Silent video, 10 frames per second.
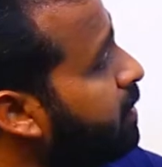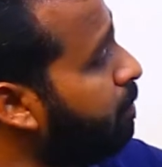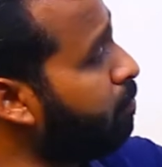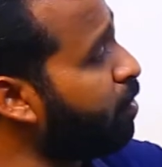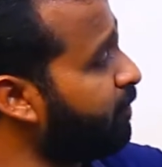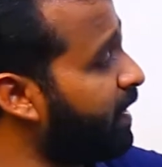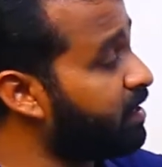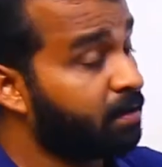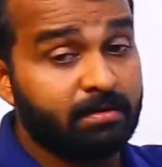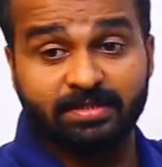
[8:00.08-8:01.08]
number of
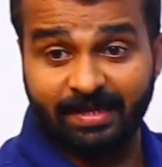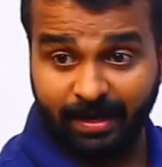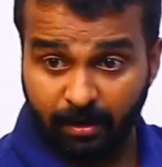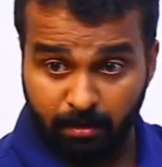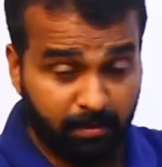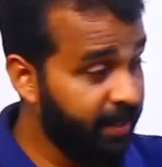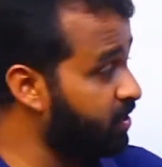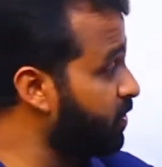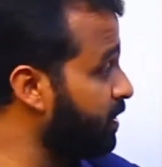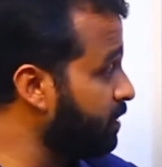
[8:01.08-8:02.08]
electrons
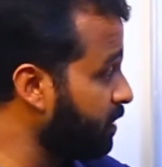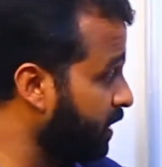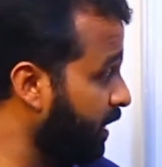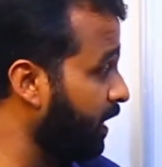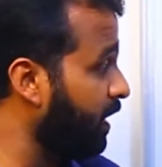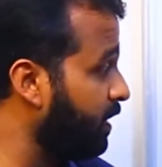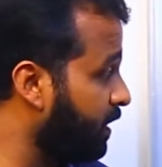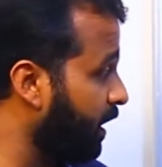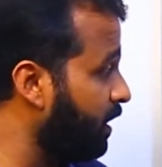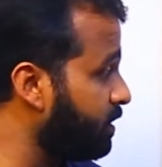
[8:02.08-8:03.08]
accommodated in
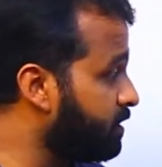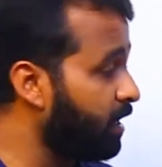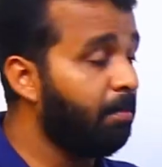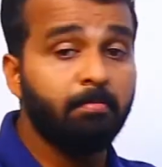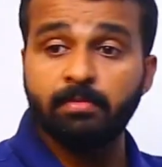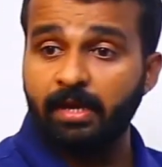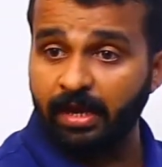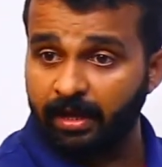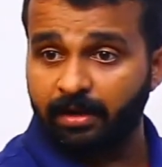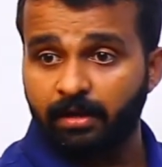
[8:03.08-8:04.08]
K, L,
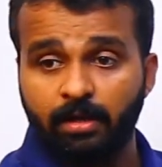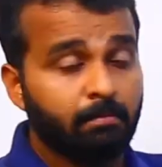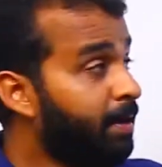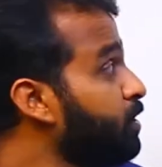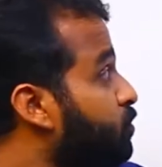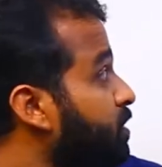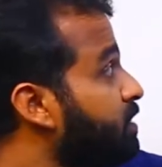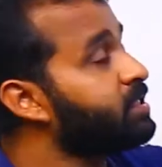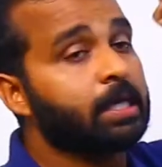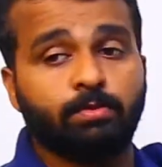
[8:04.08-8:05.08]
M, N by using
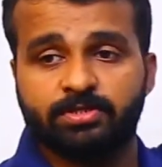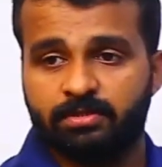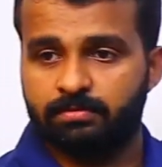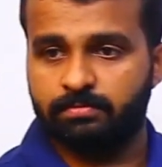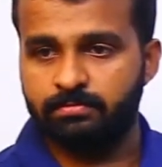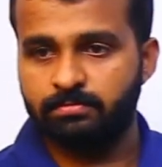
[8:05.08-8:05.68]
this equation.